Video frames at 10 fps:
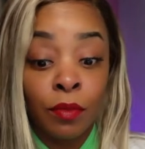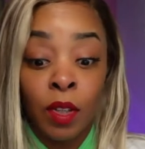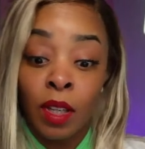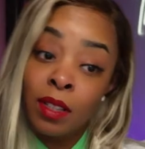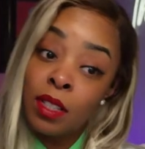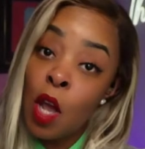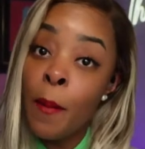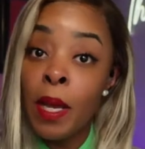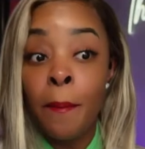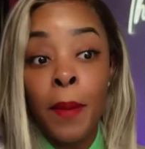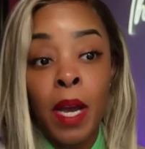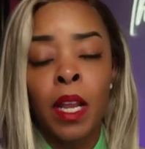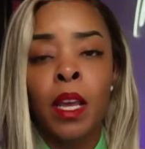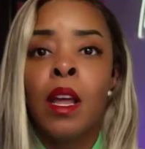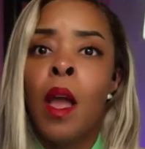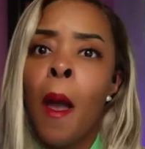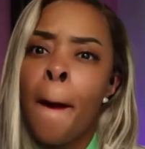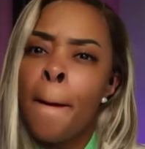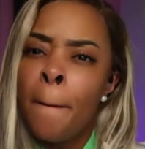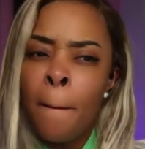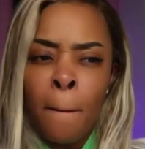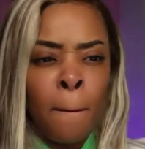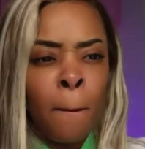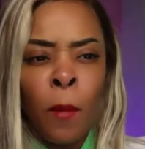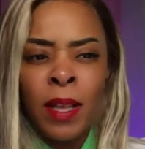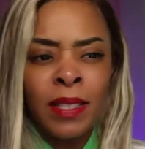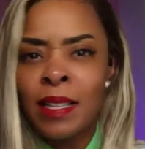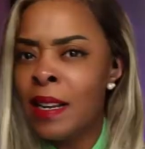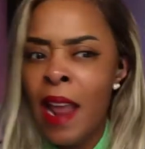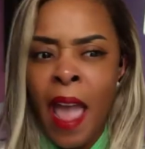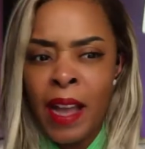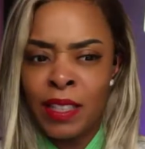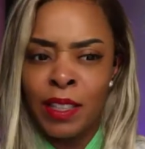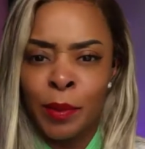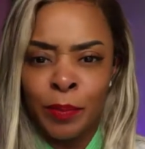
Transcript: Show me the money. What's the connection?